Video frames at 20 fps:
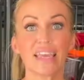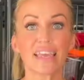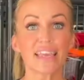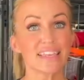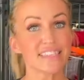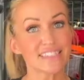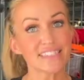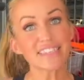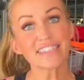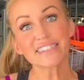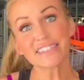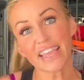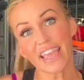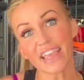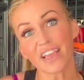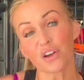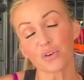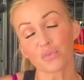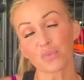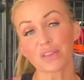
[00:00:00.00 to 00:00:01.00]
It did
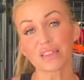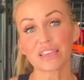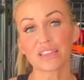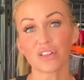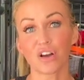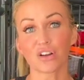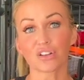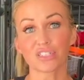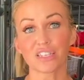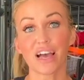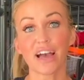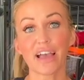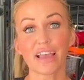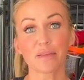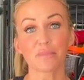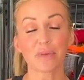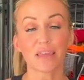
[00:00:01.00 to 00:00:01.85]
take a really long time.